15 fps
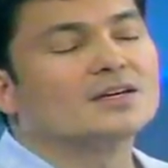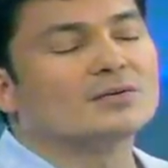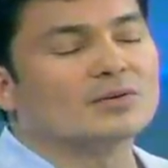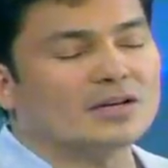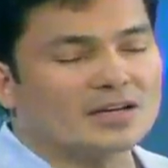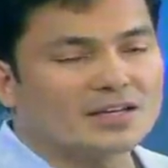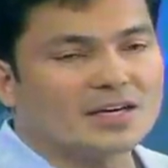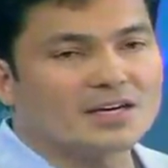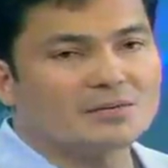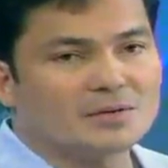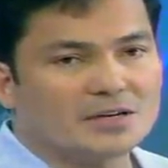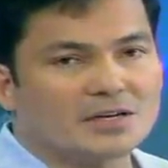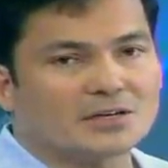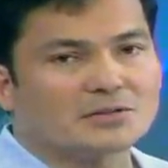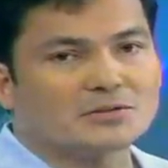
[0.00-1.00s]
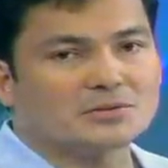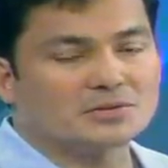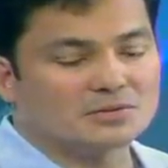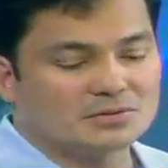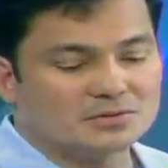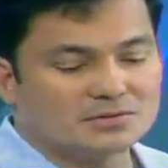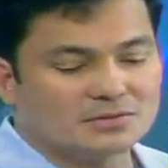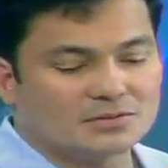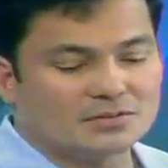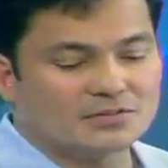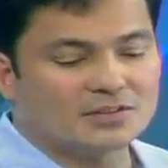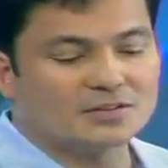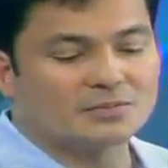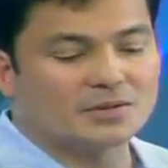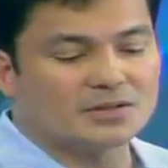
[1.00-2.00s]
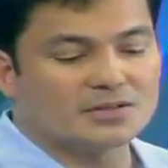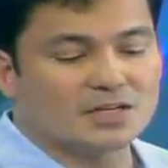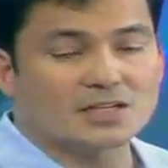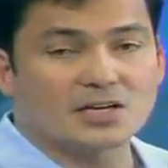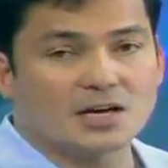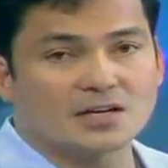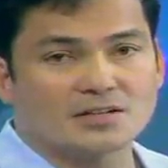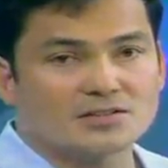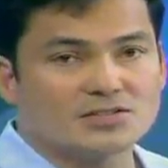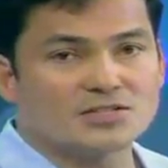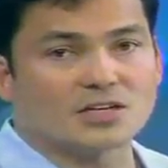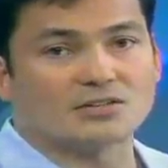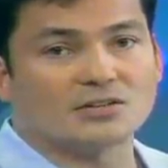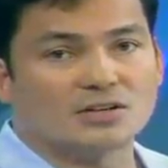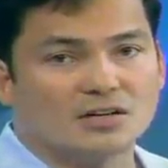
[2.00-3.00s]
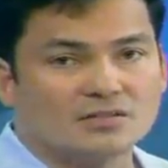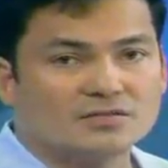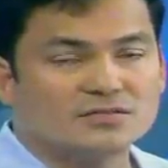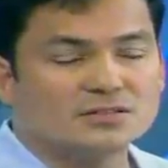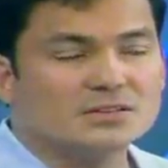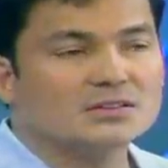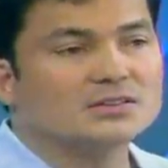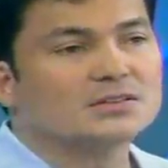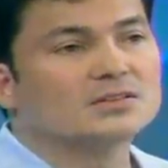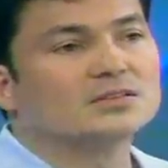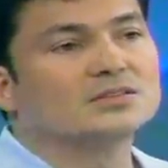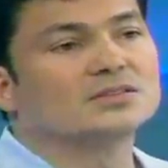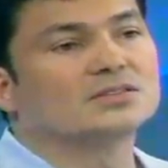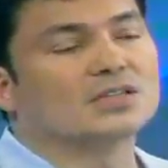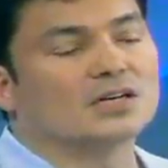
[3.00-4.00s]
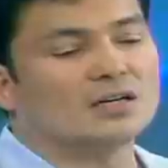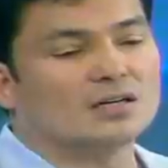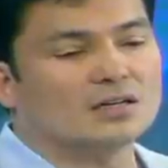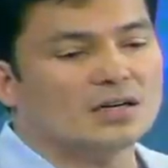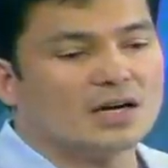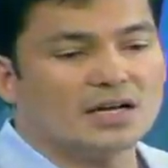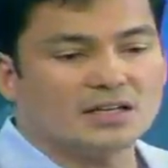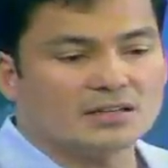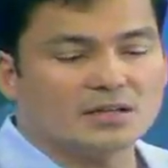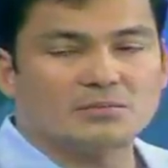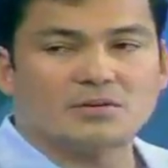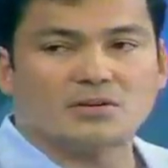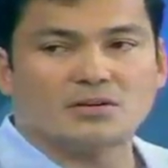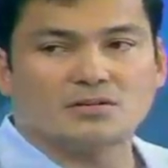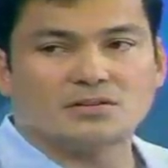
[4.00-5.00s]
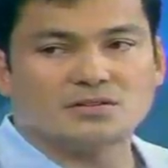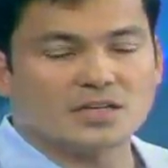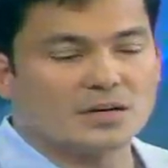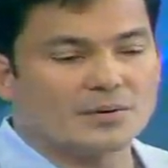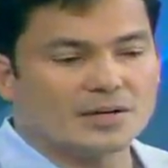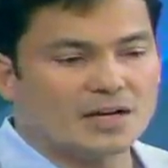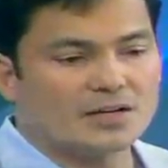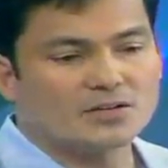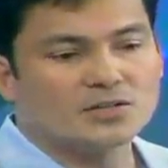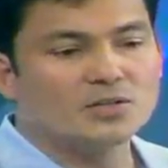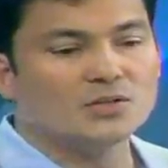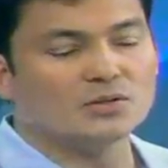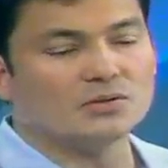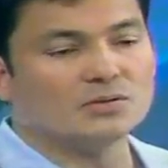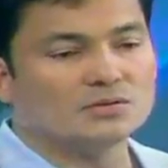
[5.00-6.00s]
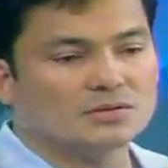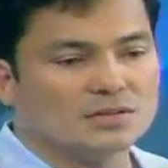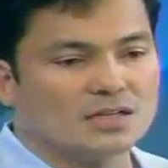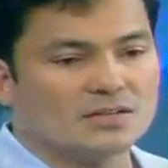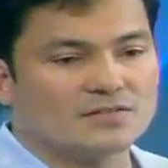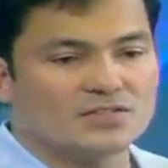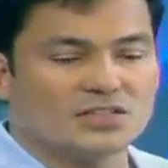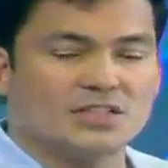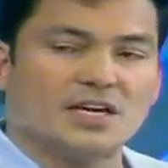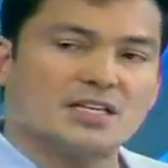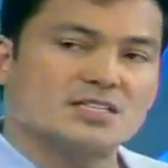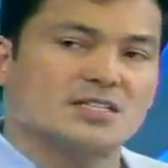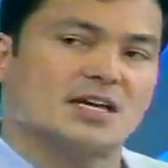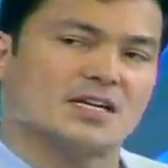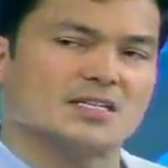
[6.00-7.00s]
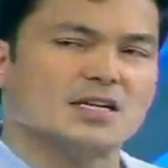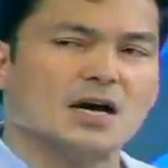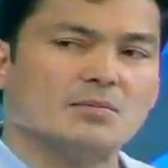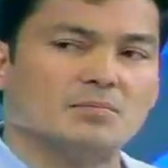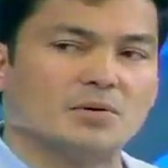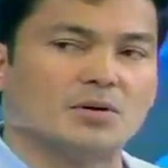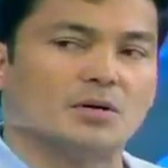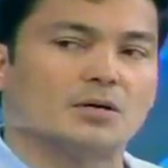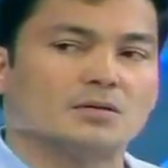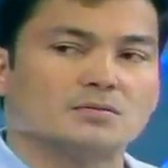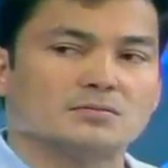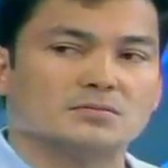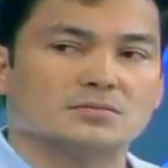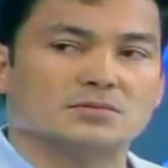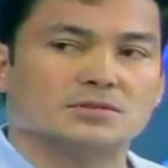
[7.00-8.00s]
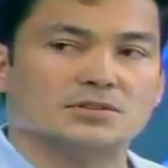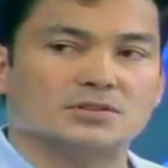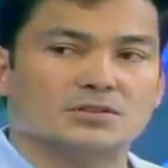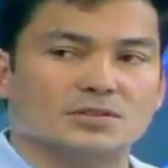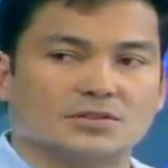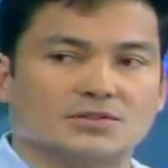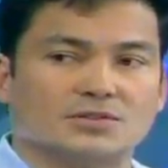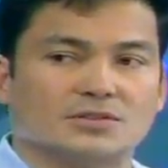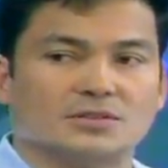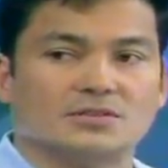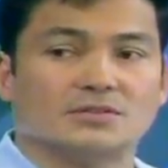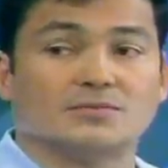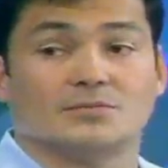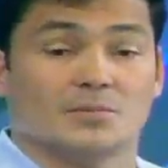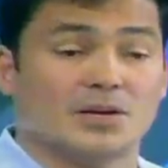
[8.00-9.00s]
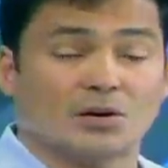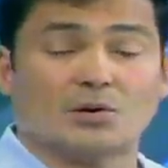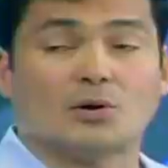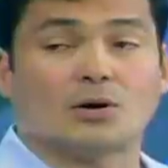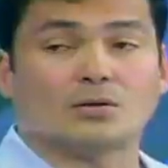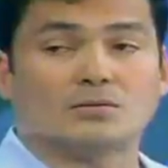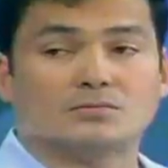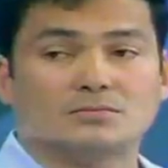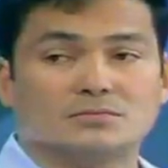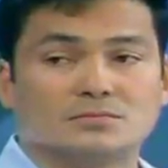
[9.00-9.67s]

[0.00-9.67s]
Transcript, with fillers: when I came here to, to the Philippines, I had it shut off. So I had a number all the time, and I knew that if she gets that number, she's going to give me a call.